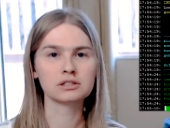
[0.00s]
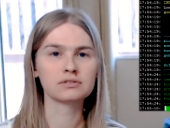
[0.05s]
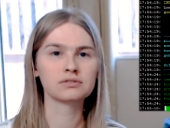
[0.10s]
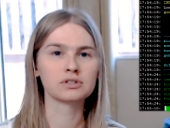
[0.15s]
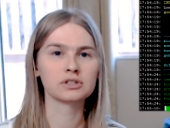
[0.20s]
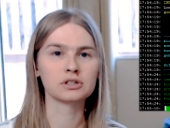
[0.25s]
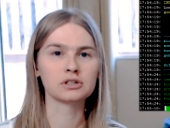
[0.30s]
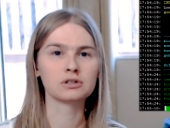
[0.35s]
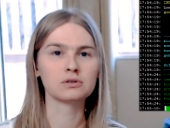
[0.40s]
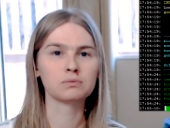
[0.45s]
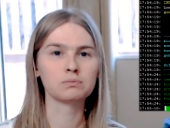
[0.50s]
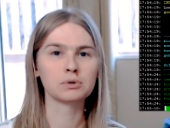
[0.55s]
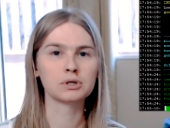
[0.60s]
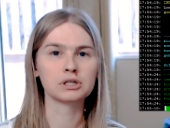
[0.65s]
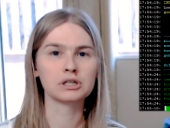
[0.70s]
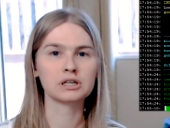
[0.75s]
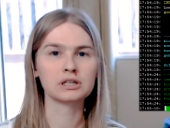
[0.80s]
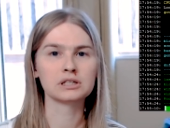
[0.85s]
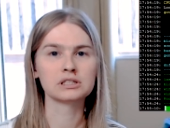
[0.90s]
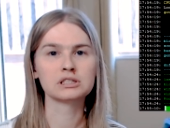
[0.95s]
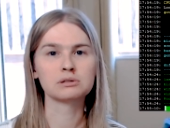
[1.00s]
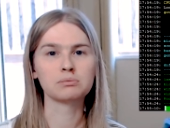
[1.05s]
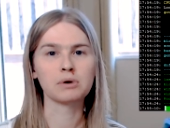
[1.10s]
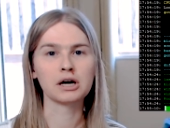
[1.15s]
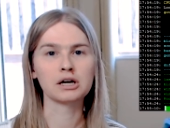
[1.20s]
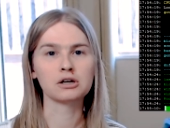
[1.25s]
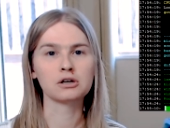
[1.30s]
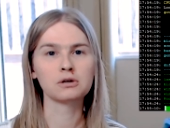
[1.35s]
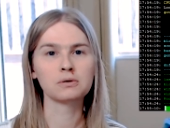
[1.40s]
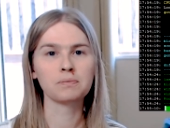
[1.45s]
for building this
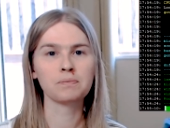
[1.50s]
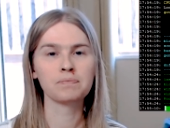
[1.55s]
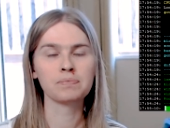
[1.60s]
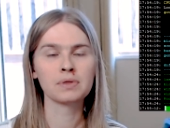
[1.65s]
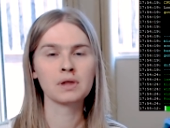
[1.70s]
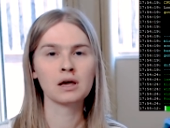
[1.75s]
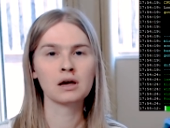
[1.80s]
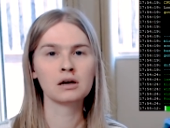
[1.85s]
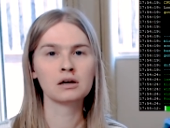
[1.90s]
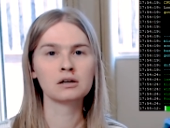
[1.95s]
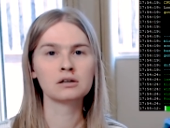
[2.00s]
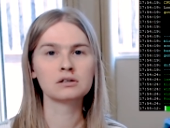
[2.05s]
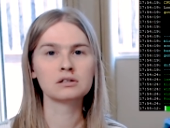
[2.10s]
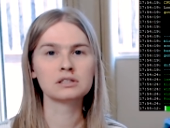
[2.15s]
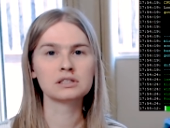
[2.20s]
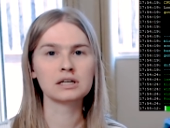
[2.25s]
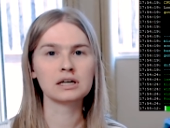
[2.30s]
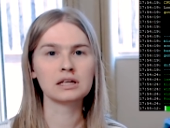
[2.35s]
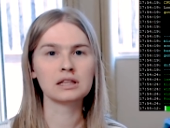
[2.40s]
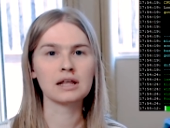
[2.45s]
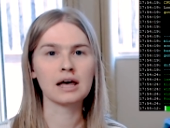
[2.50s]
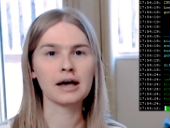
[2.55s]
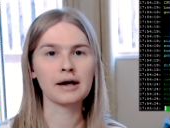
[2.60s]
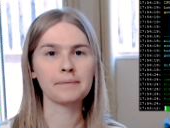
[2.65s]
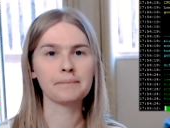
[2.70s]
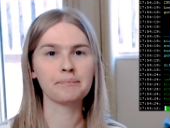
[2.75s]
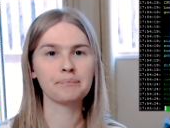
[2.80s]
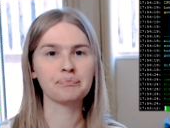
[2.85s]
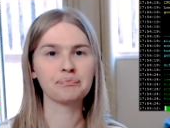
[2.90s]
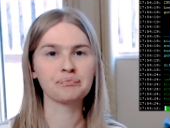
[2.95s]
miner. You'll see
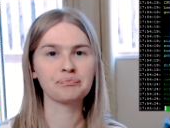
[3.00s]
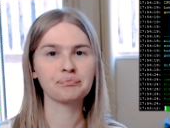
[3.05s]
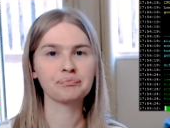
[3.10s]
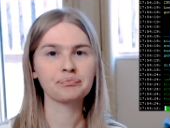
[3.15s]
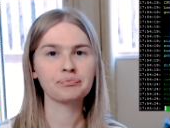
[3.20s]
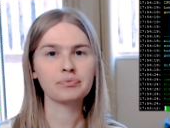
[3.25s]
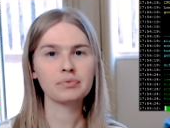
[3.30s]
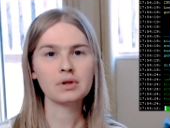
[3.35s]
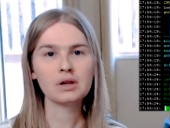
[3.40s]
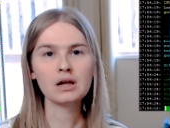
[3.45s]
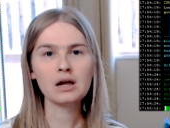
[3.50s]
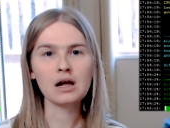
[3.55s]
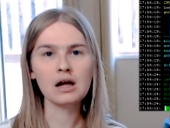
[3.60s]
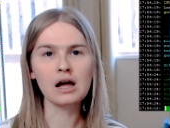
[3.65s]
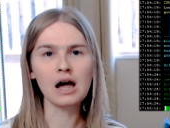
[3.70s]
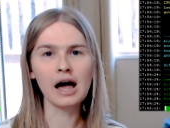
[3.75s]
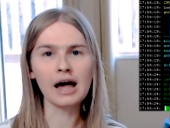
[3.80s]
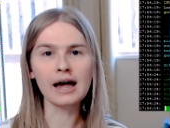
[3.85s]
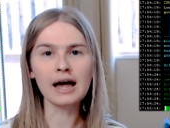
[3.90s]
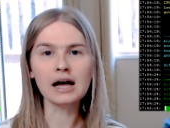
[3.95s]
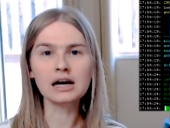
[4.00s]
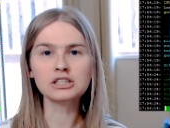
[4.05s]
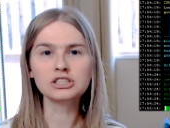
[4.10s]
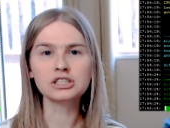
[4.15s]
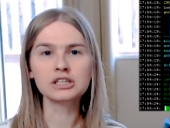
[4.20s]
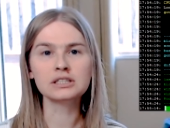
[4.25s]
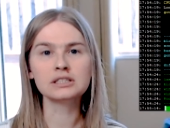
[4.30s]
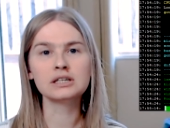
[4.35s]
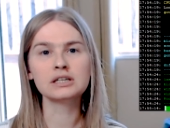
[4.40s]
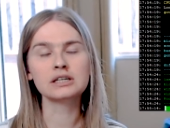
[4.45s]
that I
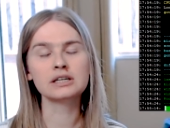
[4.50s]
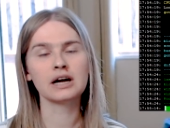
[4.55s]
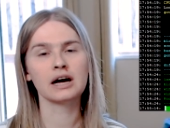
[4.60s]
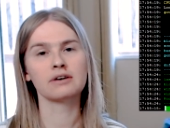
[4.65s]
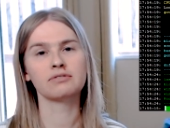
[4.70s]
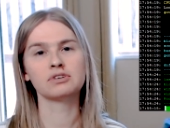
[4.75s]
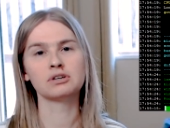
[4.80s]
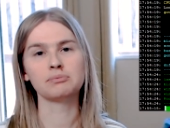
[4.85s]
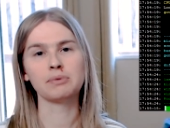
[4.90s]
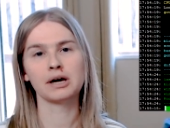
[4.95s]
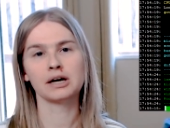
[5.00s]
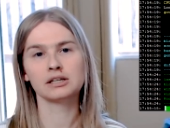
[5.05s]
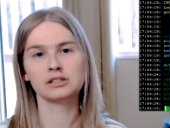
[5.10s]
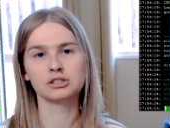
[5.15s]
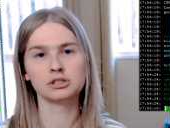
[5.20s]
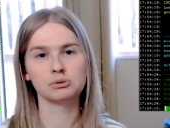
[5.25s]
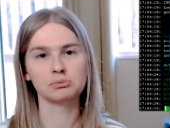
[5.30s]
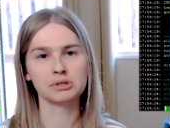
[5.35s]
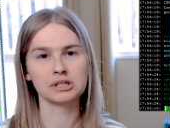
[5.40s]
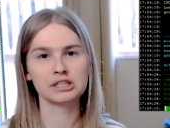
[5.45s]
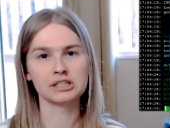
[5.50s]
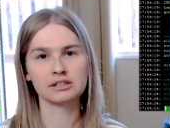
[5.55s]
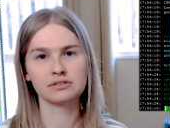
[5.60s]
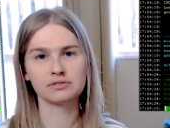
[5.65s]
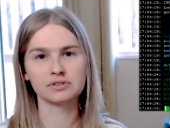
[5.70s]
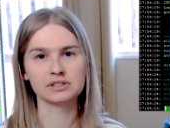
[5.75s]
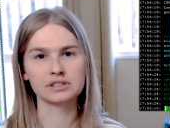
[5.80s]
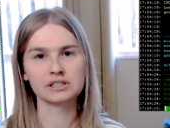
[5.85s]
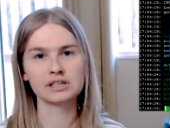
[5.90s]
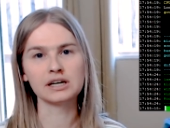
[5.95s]
actually didn't have to make too many
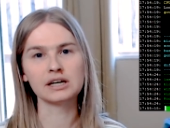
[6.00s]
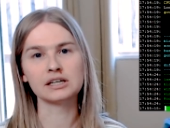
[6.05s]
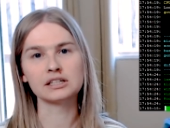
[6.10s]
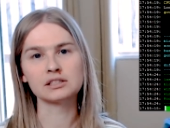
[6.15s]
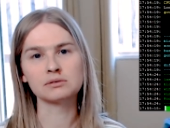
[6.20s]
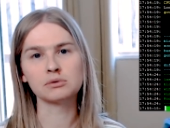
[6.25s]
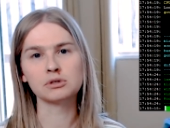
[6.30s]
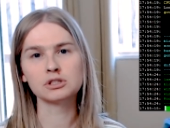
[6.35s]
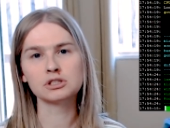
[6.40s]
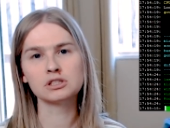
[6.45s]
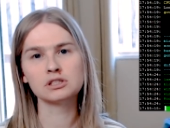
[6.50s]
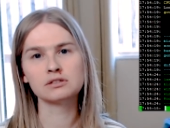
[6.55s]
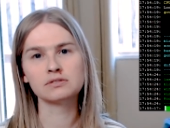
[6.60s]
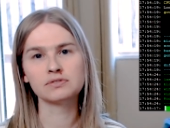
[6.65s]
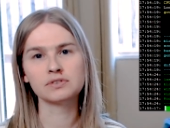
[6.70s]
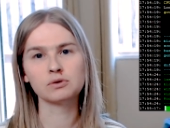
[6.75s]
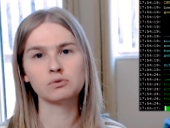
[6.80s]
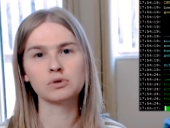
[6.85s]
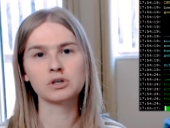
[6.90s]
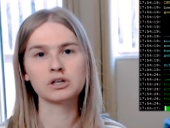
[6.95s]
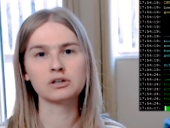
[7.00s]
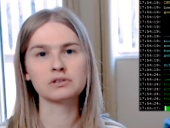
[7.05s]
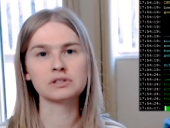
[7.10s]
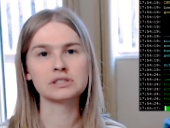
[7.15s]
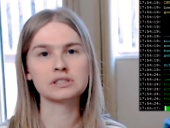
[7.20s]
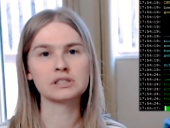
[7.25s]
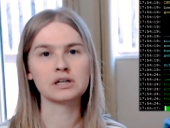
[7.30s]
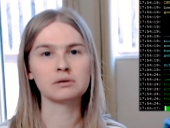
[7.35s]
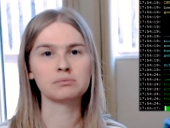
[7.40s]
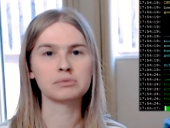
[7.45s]
different things. Most of the work was
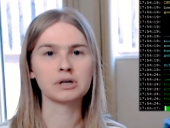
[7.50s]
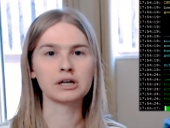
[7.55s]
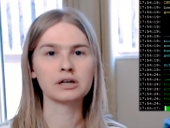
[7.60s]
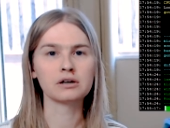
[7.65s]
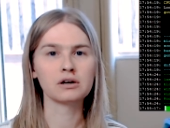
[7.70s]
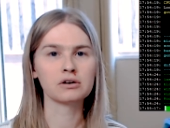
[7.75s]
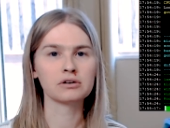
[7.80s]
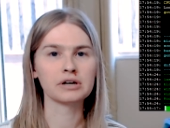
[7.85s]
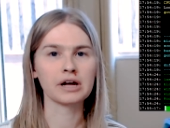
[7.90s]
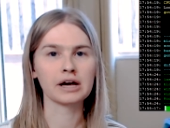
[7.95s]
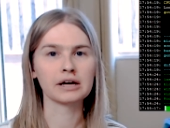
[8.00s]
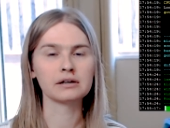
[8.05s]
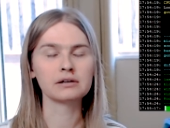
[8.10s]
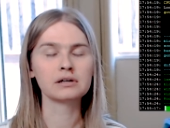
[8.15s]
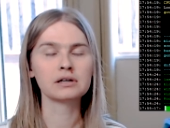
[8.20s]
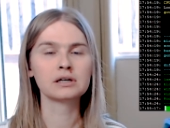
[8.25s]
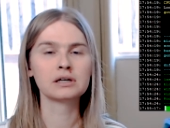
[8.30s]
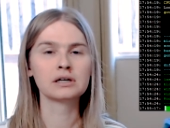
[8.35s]
done by Conan.